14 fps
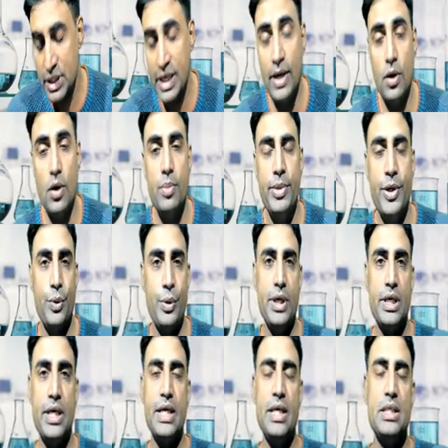cannot be
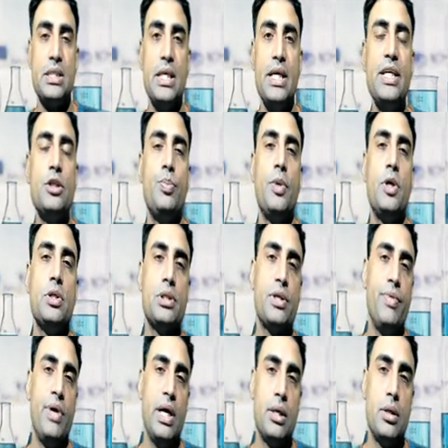donated as H positive
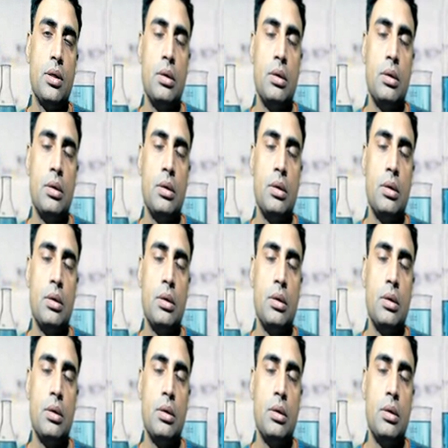ion.